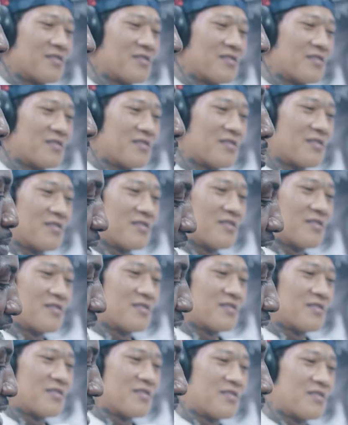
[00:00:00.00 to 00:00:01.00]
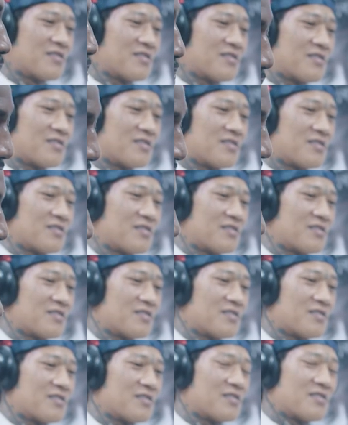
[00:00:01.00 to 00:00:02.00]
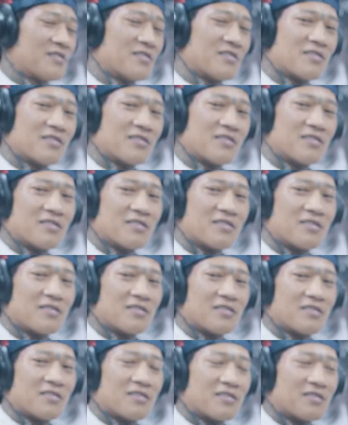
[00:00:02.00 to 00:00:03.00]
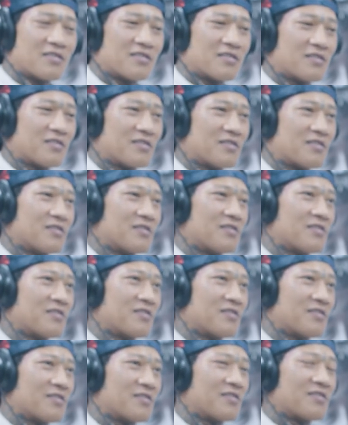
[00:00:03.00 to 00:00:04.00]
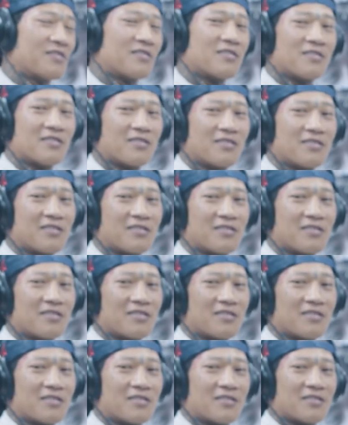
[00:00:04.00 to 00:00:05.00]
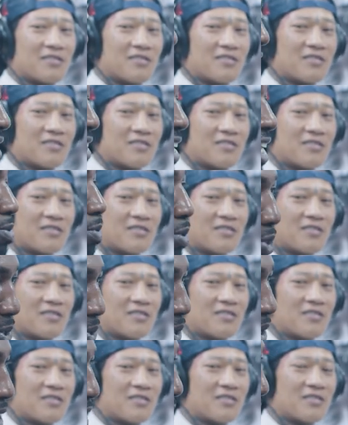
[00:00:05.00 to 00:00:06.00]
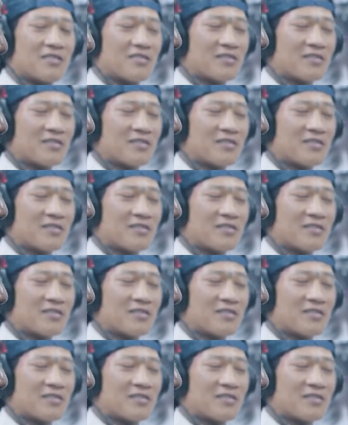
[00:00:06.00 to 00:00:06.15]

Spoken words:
No words are spoken by the person on screen.